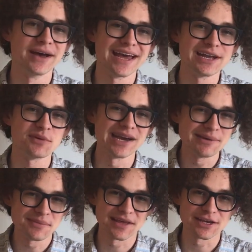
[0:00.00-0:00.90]
But
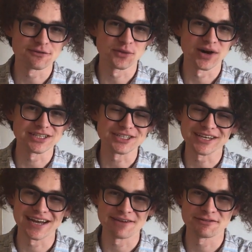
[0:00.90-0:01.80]
anyway, thank you for watching
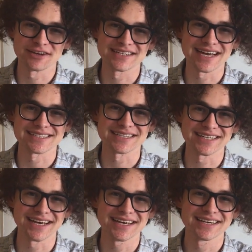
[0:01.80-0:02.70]
and have a
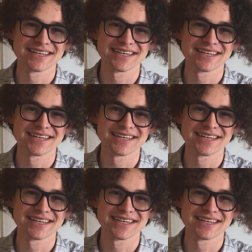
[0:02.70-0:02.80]
fantastic day.